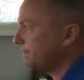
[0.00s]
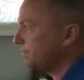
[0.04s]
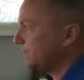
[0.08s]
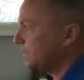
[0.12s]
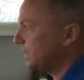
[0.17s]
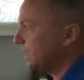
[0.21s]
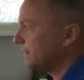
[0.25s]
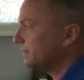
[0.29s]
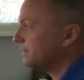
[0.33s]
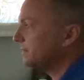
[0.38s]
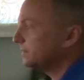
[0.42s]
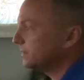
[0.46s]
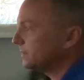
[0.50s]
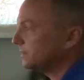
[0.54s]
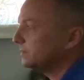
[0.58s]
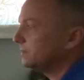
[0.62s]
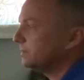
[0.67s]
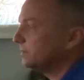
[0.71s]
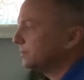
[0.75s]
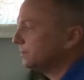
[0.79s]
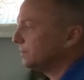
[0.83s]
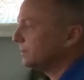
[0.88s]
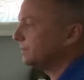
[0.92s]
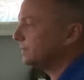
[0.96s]
Obviously
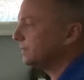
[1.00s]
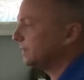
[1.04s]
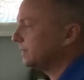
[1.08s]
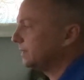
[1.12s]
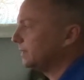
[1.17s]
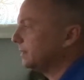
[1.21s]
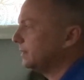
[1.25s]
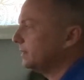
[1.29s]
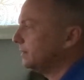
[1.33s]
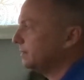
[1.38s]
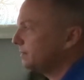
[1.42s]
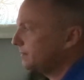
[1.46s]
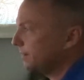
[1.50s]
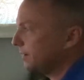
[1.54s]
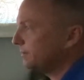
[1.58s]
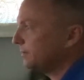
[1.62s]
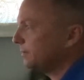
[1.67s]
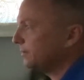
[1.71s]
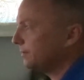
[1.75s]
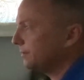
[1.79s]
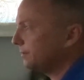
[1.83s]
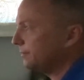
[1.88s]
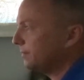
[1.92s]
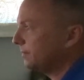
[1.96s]
still descending
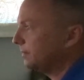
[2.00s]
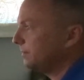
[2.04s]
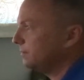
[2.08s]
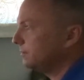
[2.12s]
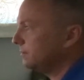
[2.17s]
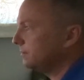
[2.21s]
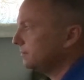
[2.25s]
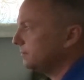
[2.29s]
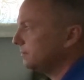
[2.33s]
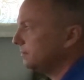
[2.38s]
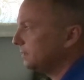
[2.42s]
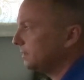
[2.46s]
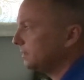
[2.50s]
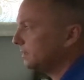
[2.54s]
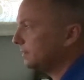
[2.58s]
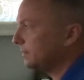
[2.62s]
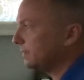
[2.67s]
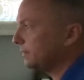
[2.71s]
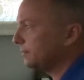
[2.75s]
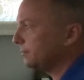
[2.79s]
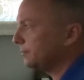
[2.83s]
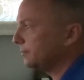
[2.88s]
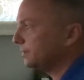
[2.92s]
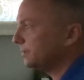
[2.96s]
500 feet in
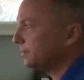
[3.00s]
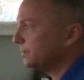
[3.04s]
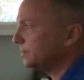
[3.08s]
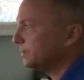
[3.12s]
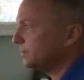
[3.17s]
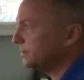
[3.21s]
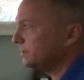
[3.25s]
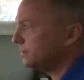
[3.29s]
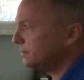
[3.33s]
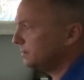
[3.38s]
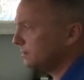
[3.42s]
that region.